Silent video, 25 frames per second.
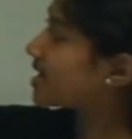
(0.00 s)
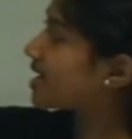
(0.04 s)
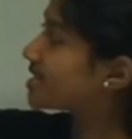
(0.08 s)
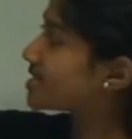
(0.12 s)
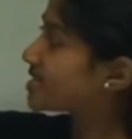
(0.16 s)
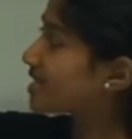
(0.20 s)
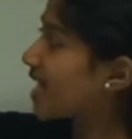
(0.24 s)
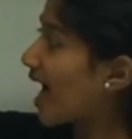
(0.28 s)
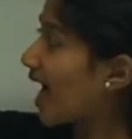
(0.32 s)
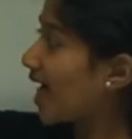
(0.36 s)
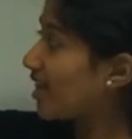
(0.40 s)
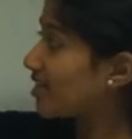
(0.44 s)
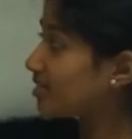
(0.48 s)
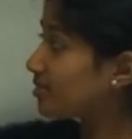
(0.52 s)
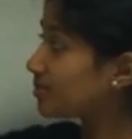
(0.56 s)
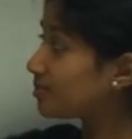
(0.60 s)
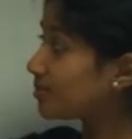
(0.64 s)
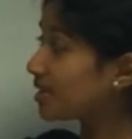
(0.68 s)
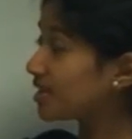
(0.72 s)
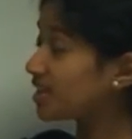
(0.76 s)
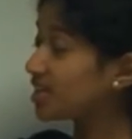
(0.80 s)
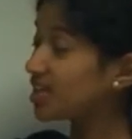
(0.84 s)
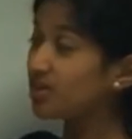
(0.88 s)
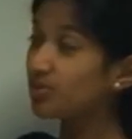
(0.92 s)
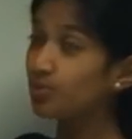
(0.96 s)
says
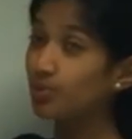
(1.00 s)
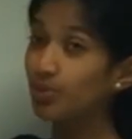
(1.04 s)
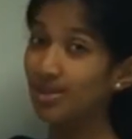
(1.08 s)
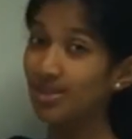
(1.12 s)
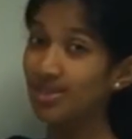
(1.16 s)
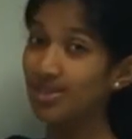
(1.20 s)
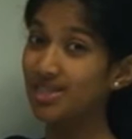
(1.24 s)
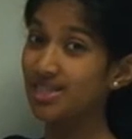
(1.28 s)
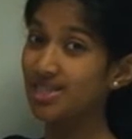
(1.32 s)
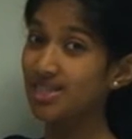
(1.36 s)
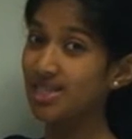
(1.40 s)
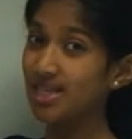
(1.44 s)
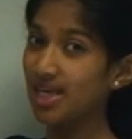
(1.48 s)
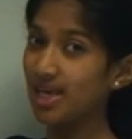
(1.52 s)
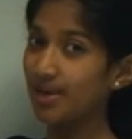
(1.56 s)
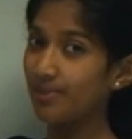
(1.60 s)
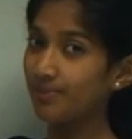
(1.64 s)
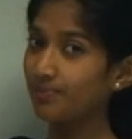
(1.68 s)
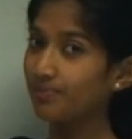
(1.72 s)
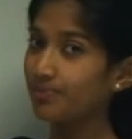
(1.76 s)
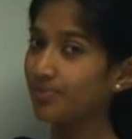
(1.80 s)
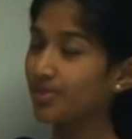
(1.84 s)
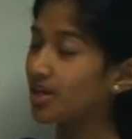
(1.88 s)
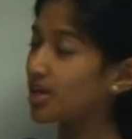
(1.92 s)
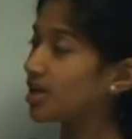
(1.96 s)
aluminium with
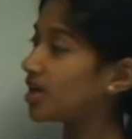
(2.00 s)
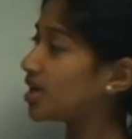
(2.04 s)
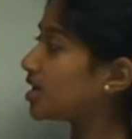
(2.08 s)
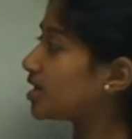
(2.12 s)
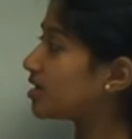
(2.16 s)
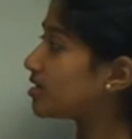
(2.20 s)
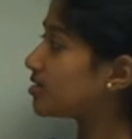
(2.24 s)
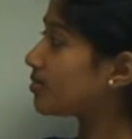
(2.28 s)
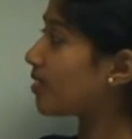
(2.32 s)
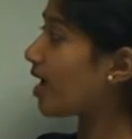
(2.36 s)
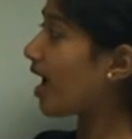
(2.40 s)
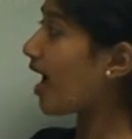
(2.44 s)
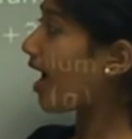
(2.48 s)
steam. Now,